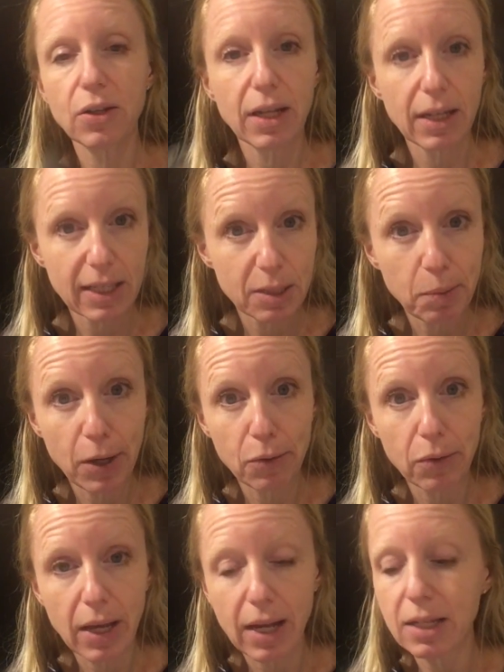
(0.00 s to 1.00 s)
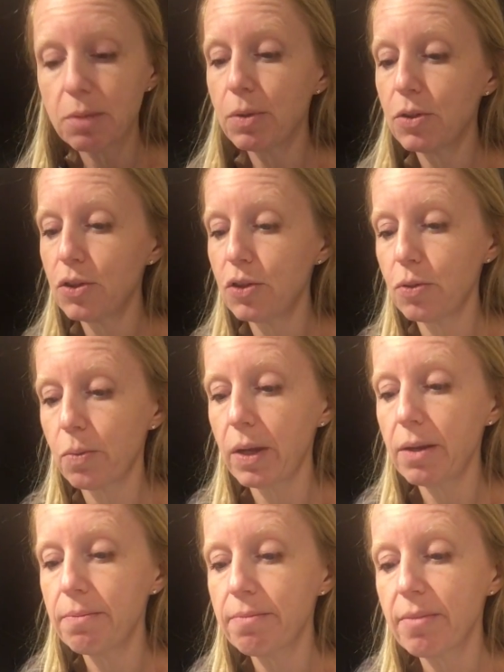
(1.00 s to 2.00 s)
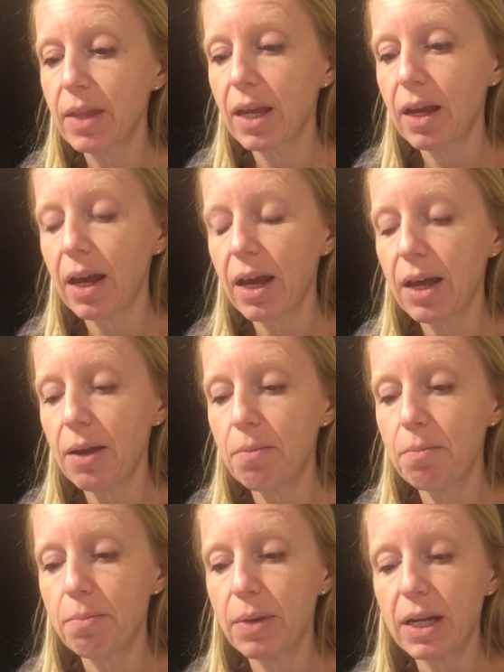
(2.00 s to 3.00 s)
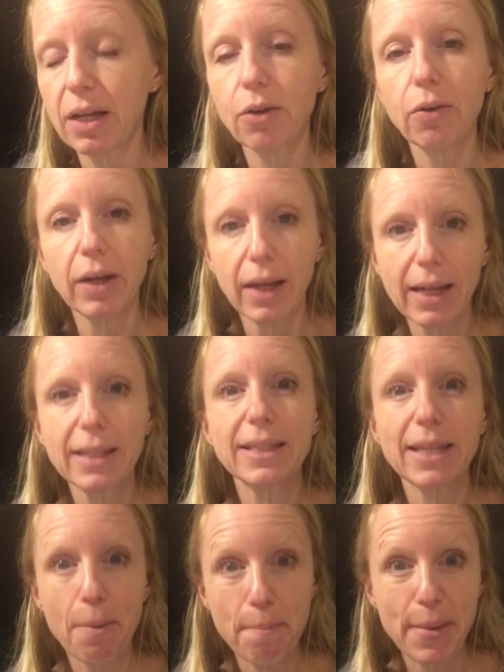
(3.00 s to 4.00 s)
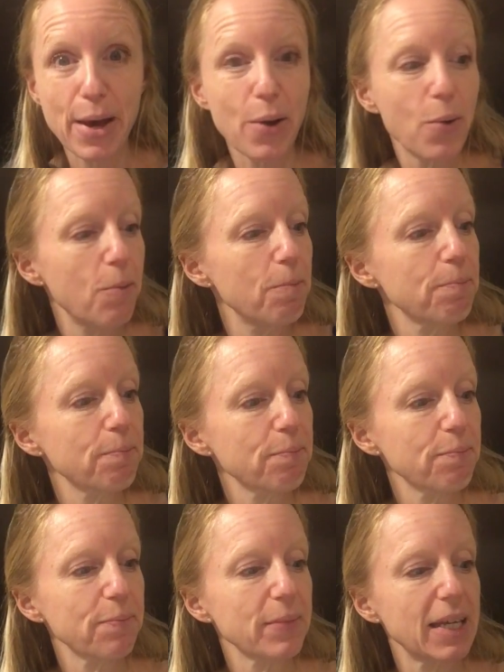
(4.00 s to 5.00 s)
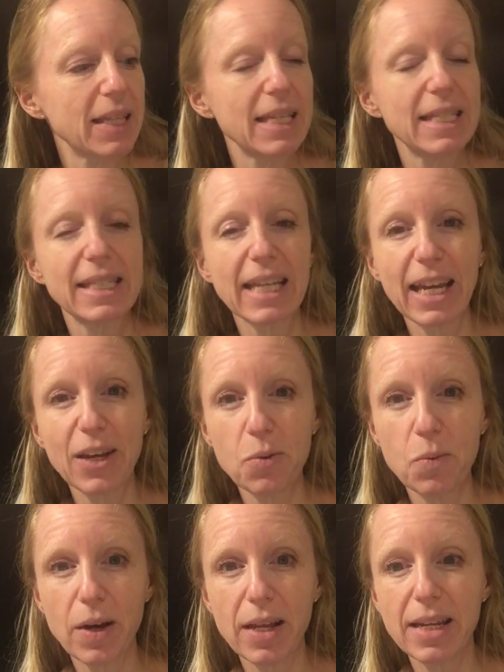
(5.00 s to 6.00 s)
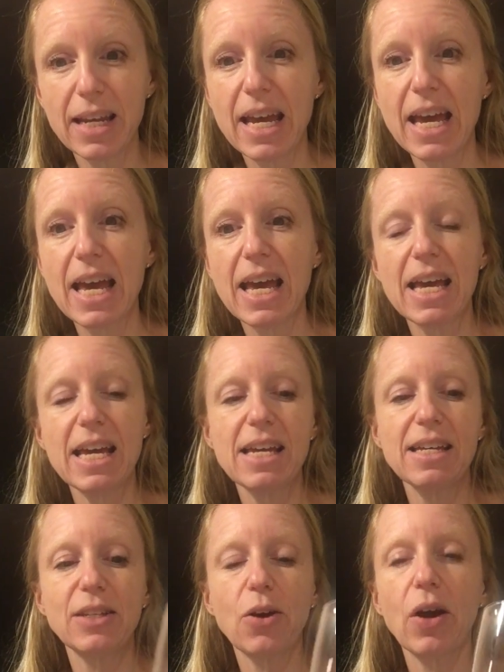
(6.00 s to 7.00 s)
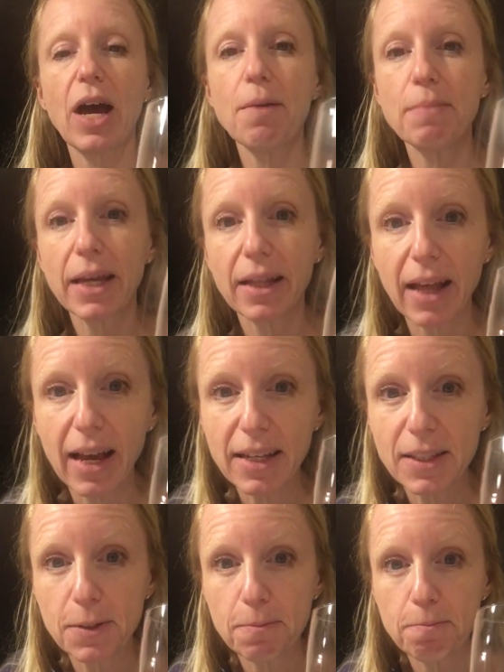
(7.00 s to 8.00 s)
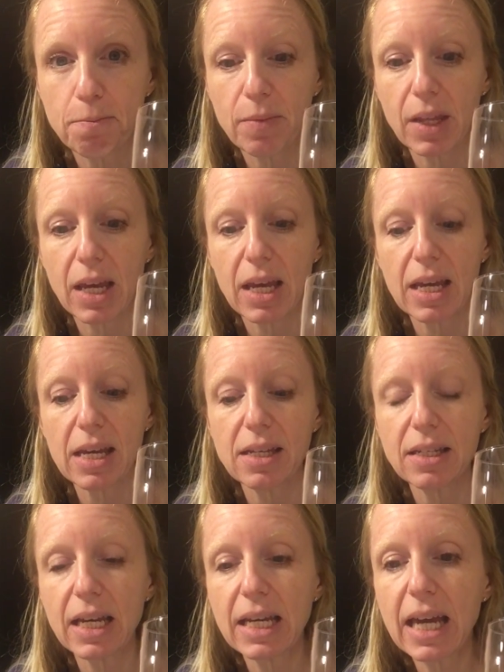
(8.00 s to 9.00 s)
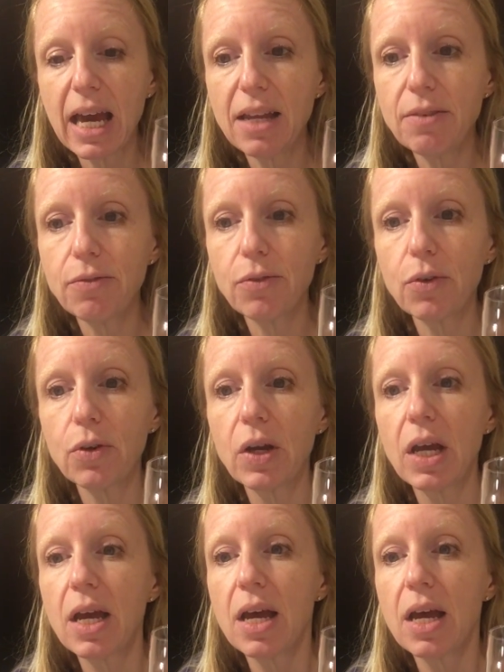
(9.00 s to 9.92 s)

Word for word: you can expound on that as much as you want, um, but it creates a bell. The second one is our humming glass. And again, for